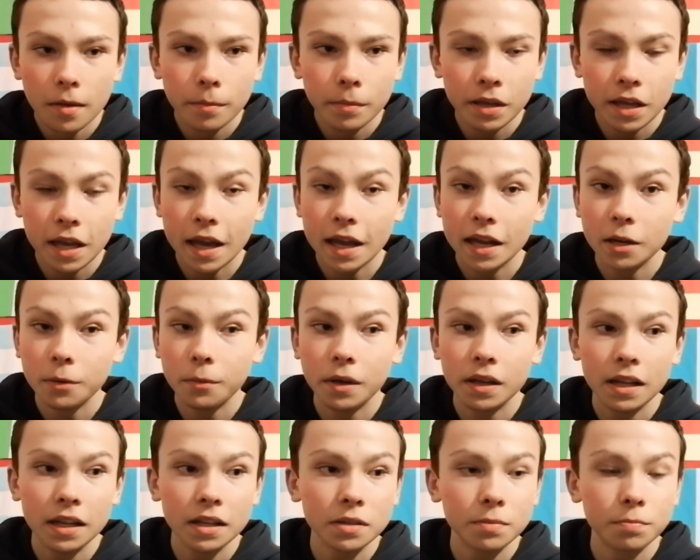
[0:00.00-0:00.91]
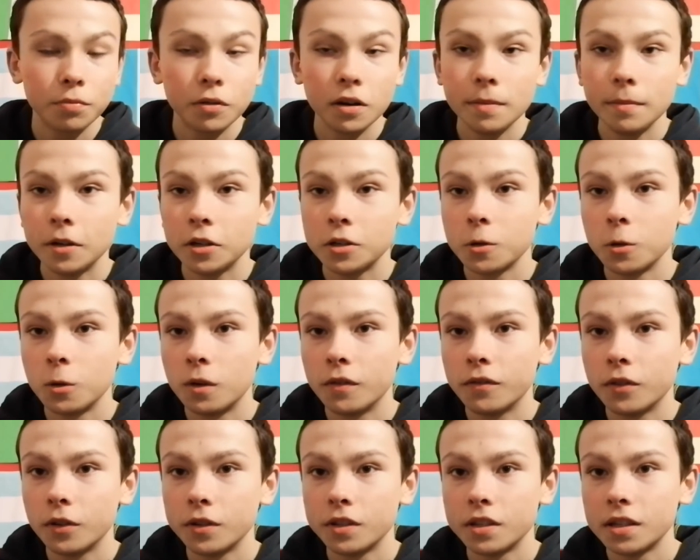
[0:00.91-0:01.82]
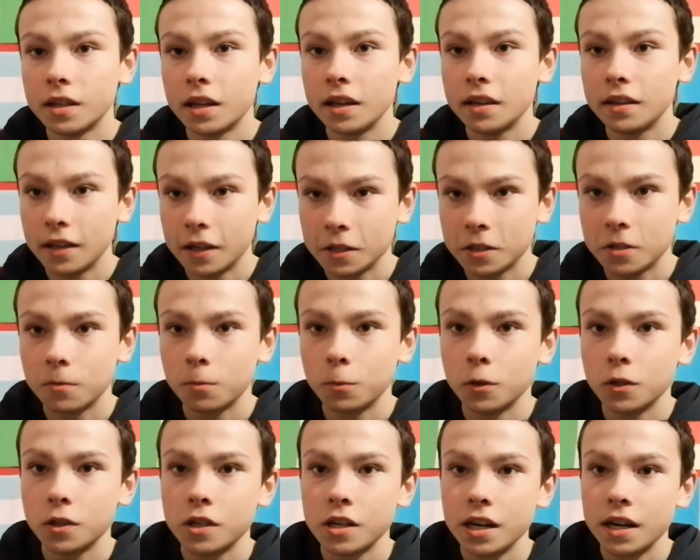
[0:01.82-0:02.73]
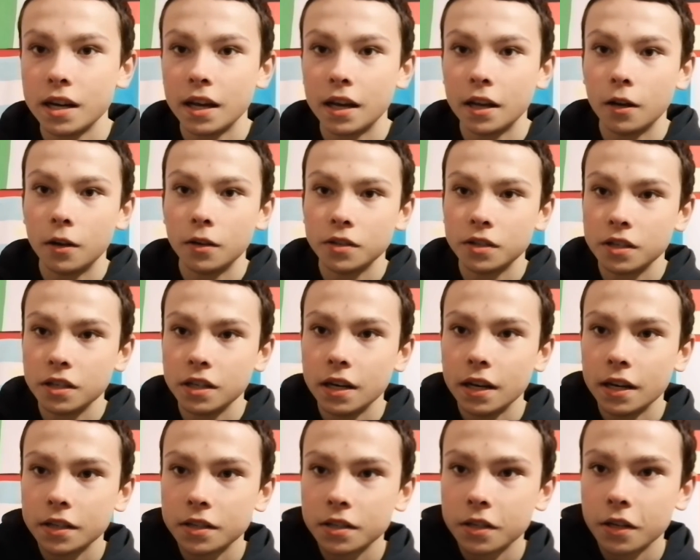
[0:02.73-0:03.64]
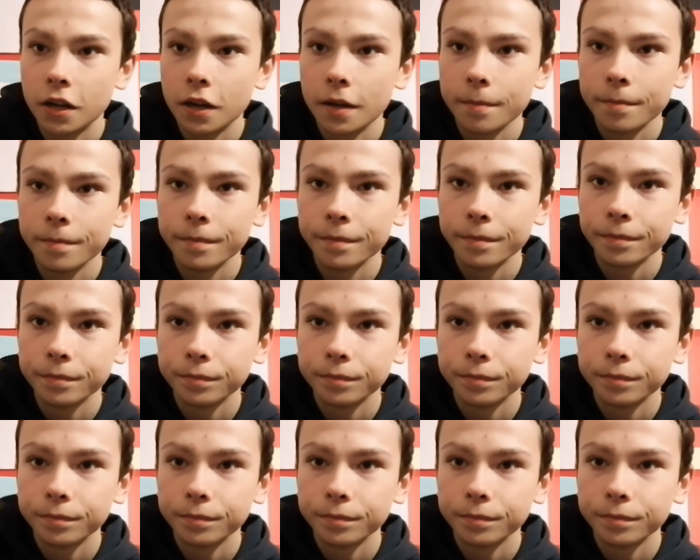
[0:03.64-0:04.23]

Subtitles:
But yeah, anyway, that's pretty much all I've got to say. Thanks for watching, and I'll see you next time.